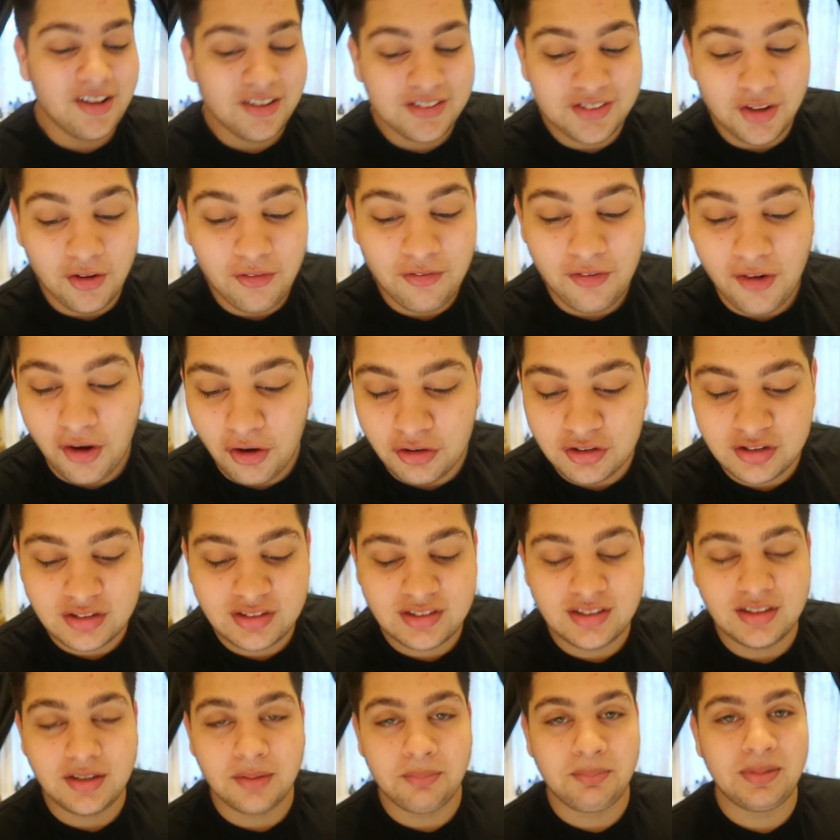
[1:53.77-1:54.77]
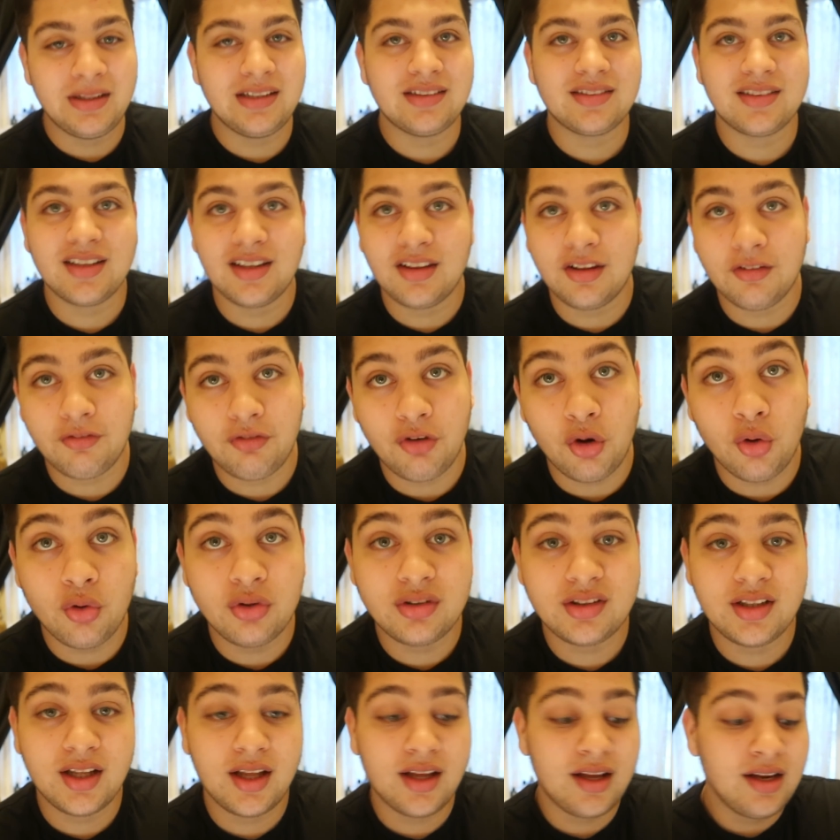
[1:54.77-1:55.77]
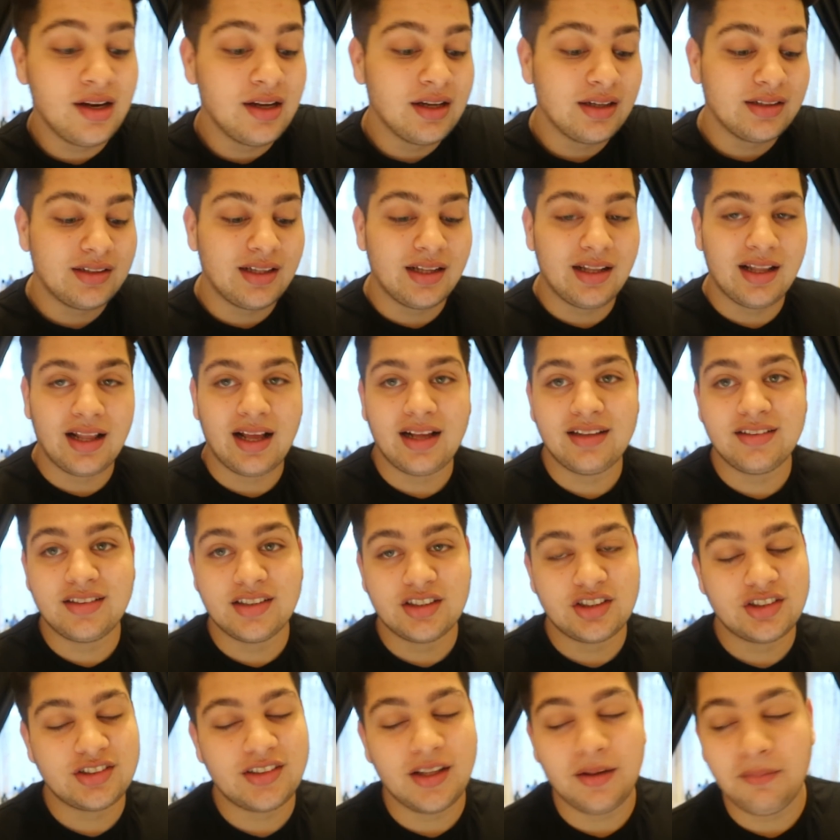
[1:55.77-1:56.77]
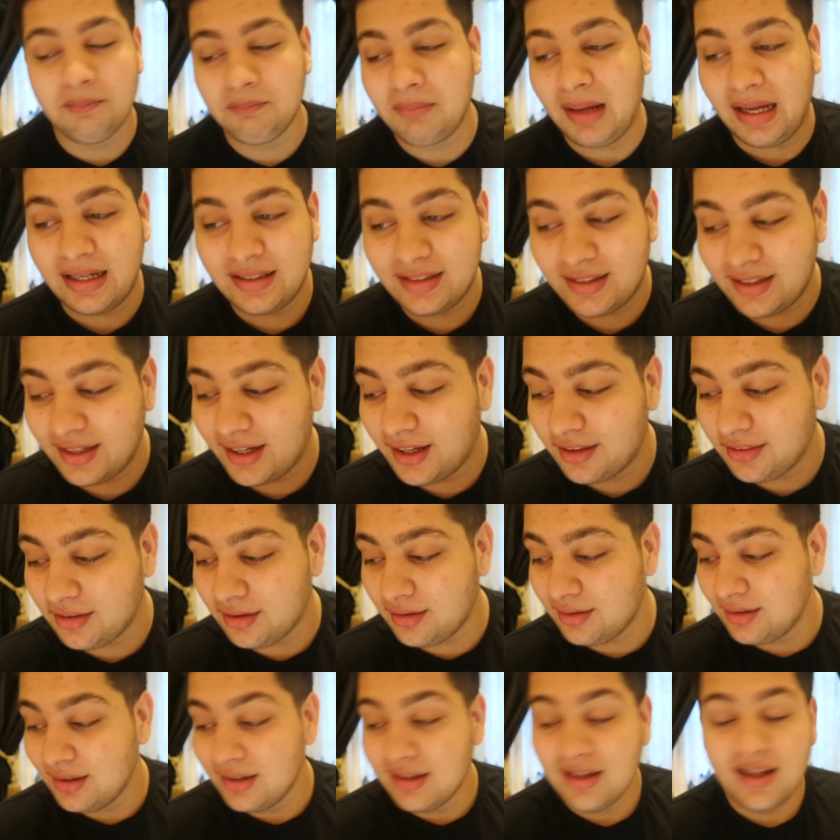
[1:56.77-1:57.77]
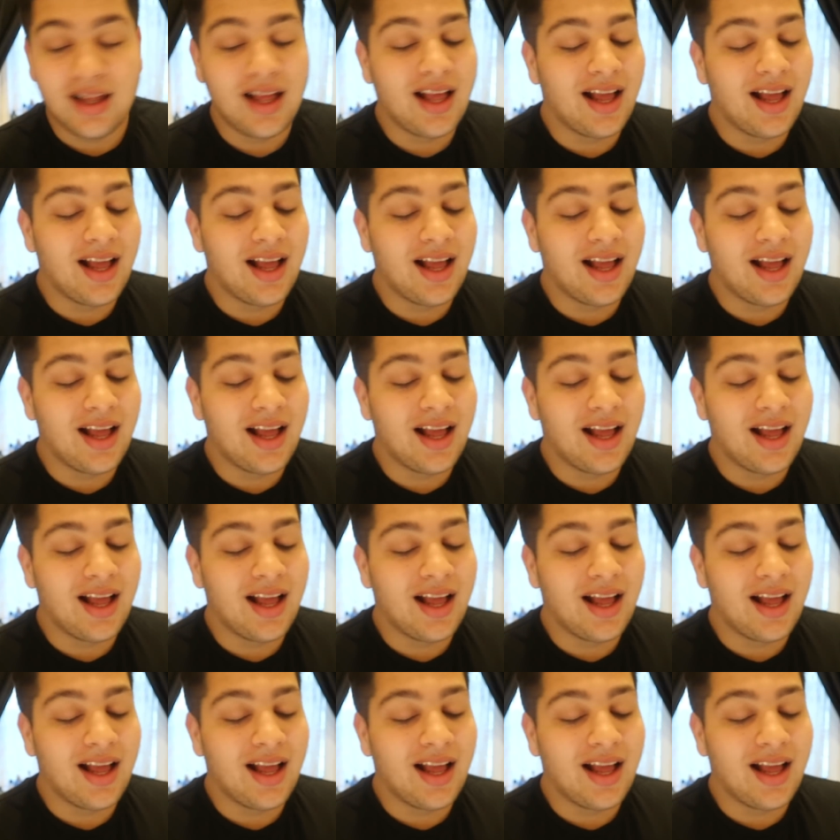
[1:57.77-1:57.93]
So far, honestly, the beats there, the flows there, the lines that she's saying bang together.